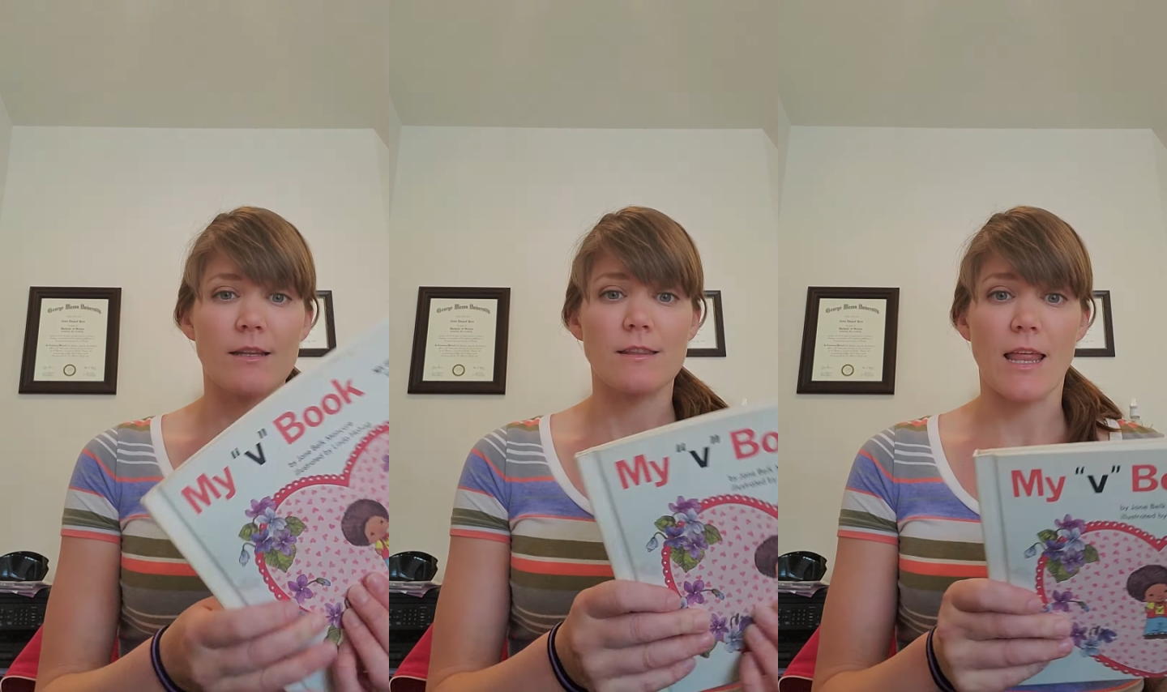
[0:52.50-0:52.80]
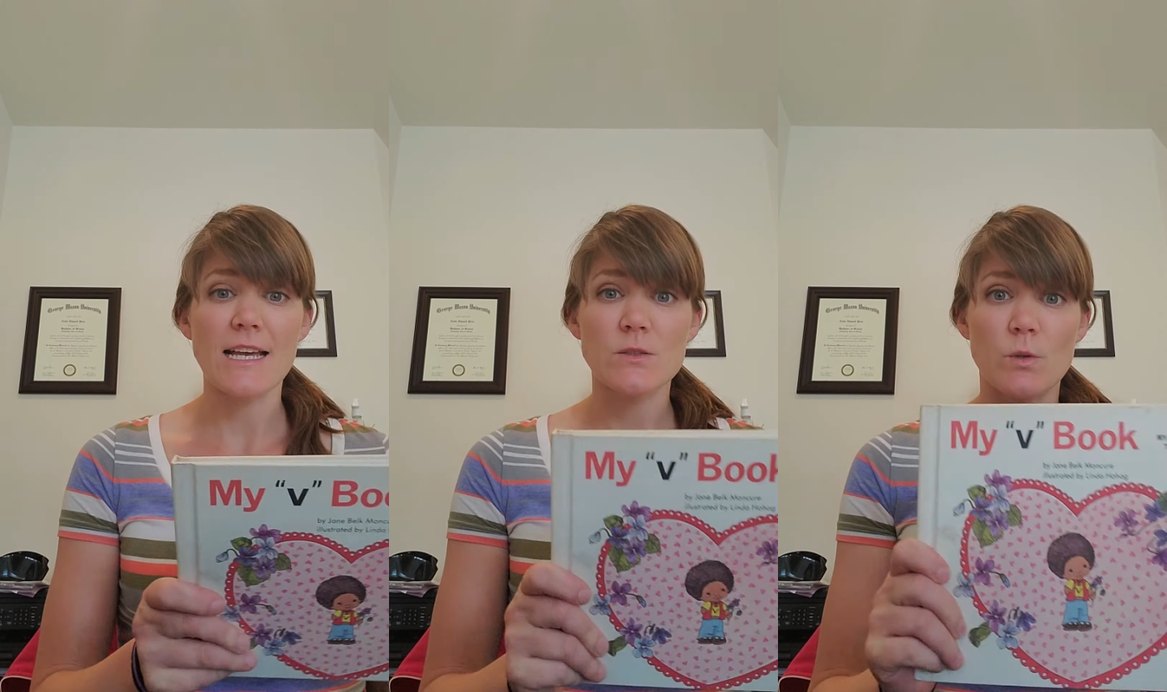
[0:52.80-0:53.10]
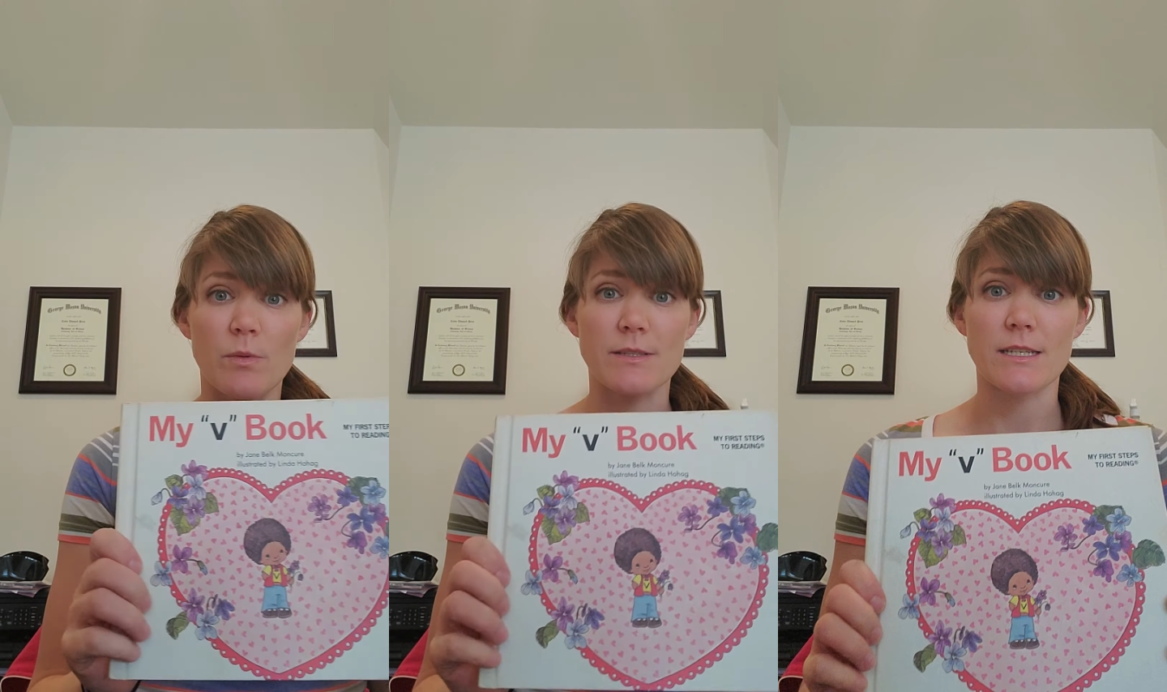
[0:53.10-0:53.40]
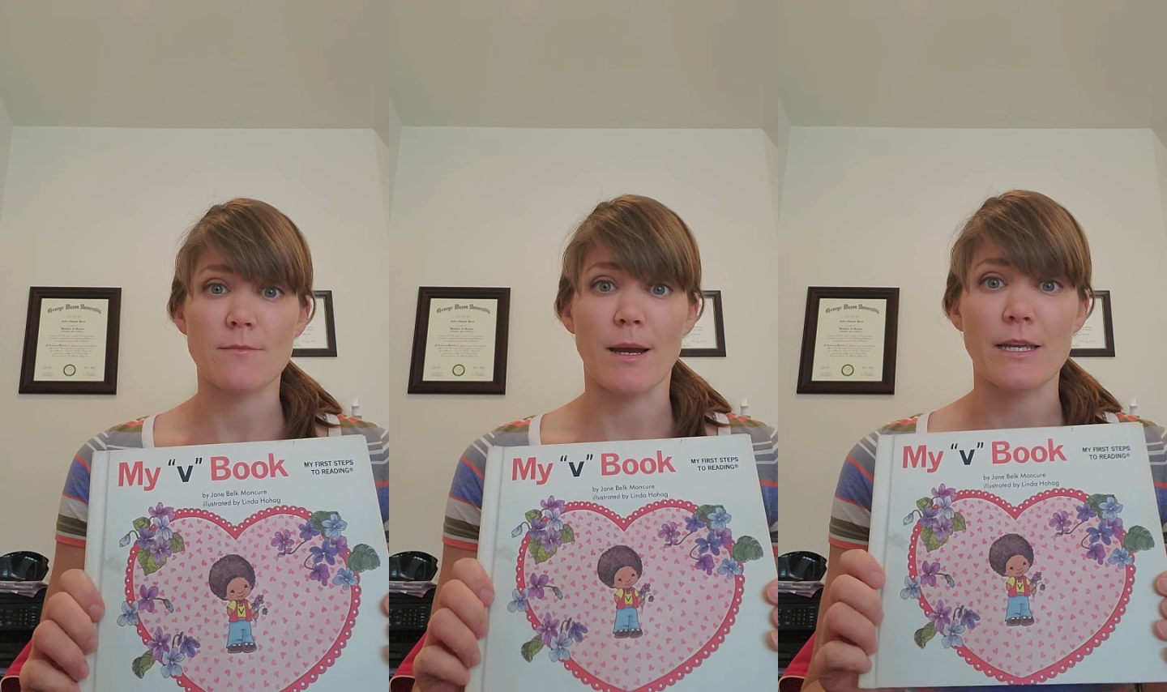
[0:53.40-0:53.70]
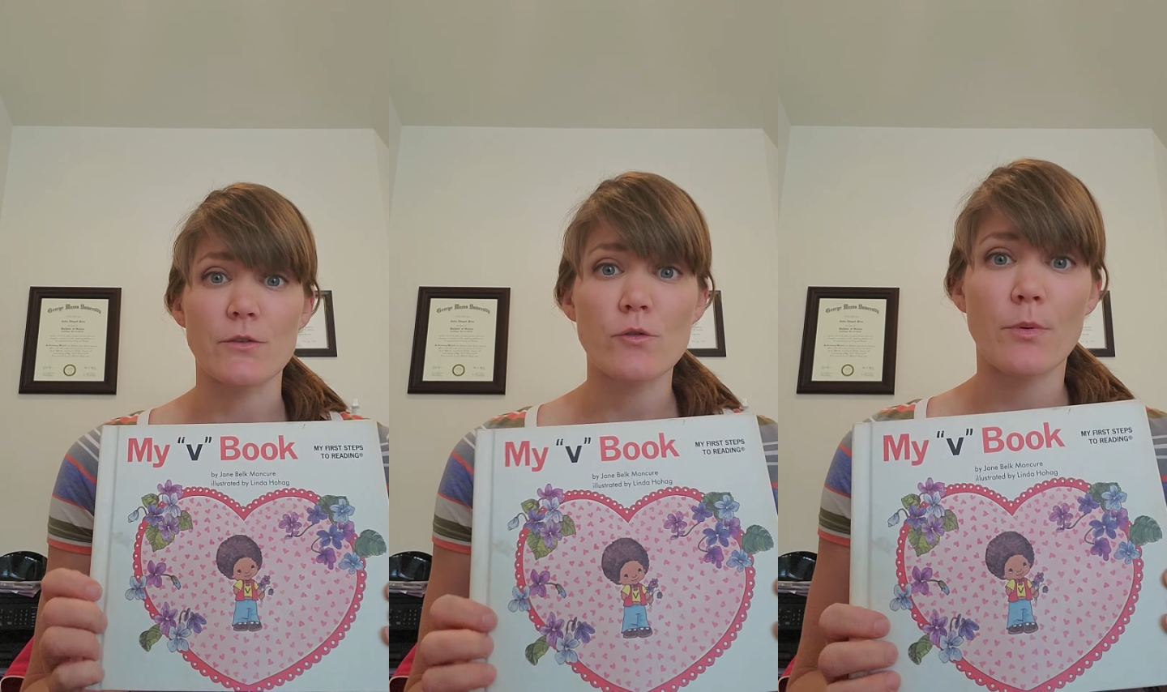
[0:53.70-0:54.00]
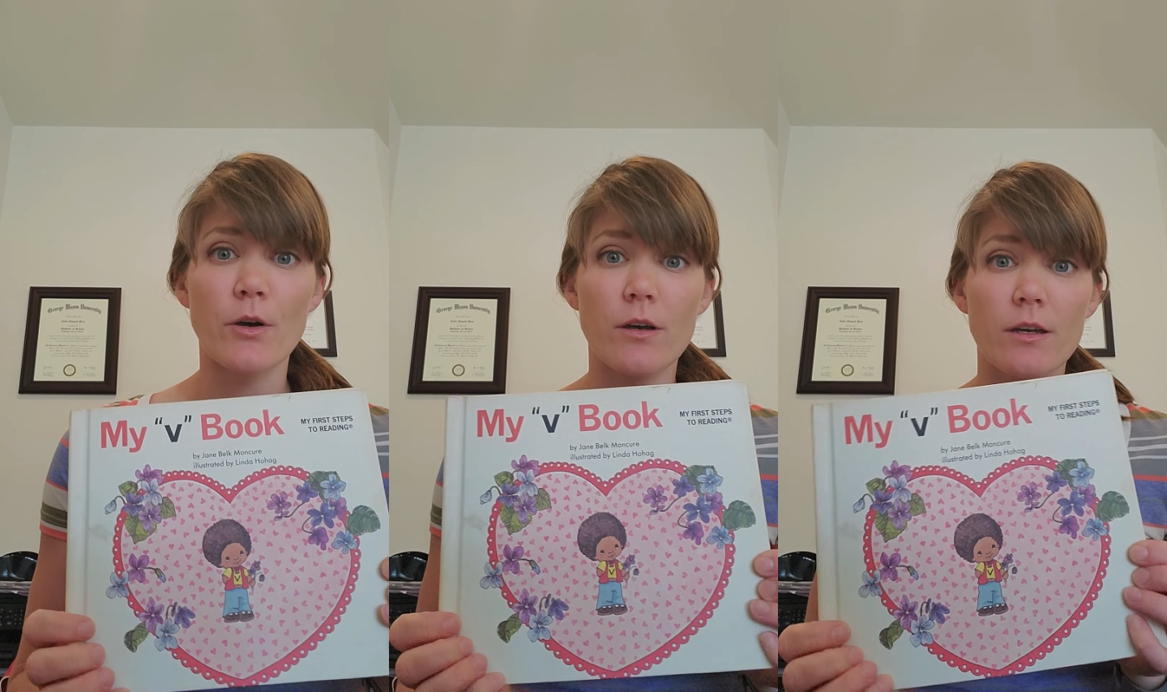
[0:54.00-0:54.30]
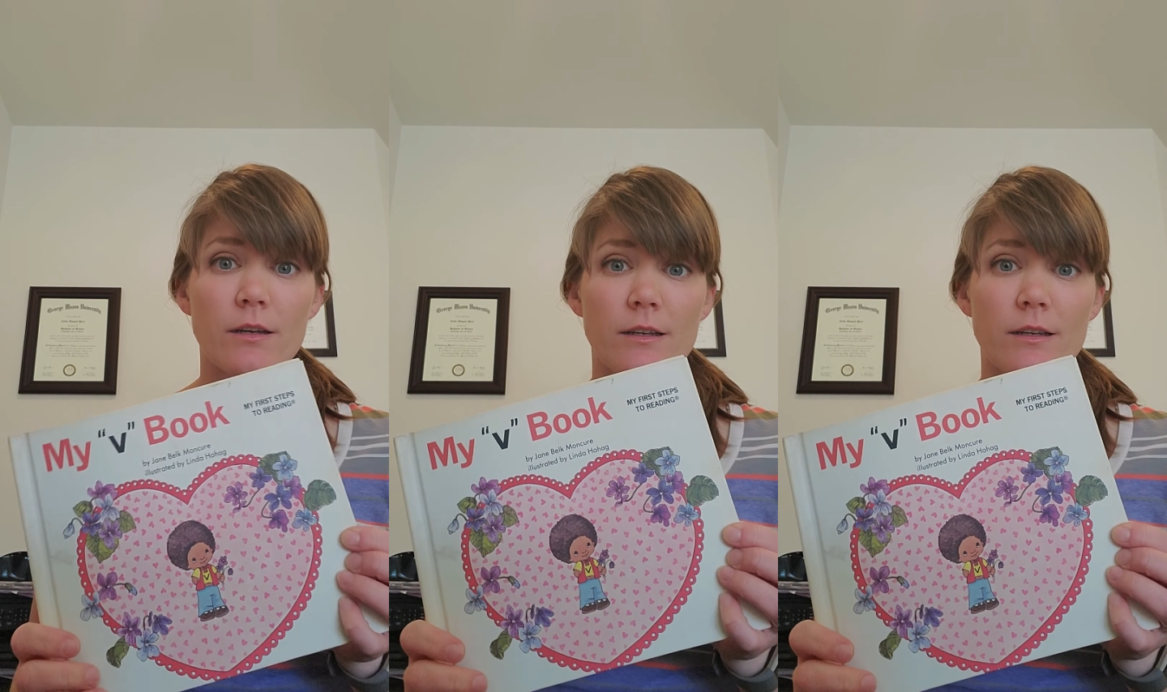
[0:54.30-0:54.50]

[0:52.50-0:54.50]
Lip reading: Last week we did my U book.